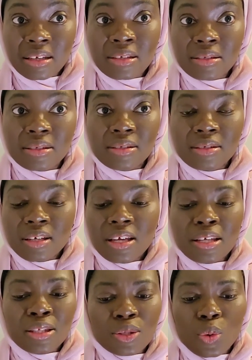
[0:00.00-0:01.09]

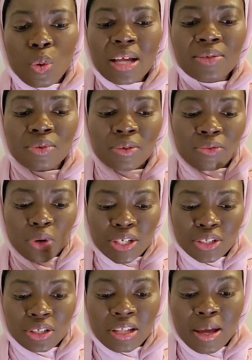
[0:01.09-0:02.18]
It's quite
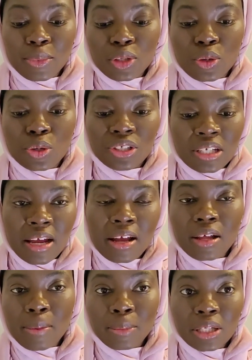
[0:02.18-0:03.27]
refreshing. I mean, you're
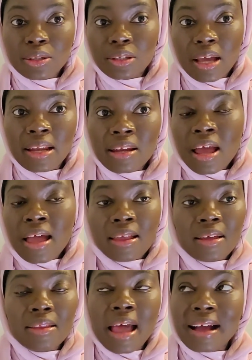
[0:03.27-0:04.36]
there. I mean, and
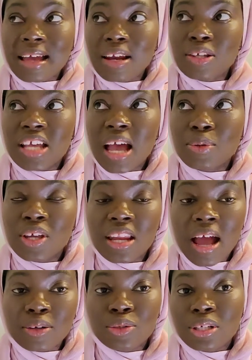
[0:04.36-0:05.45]
that kind of time you
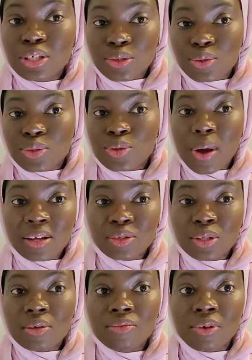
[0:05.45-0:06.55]
can actually use to
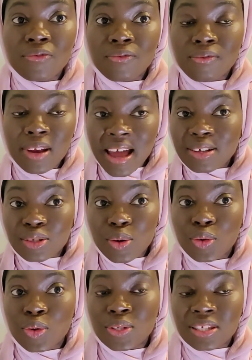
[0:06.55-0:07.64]
actually reflect
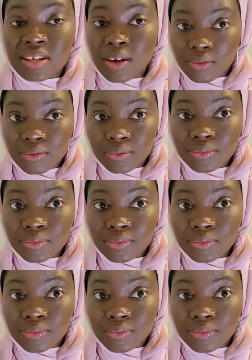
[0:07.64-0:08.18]
on yourself.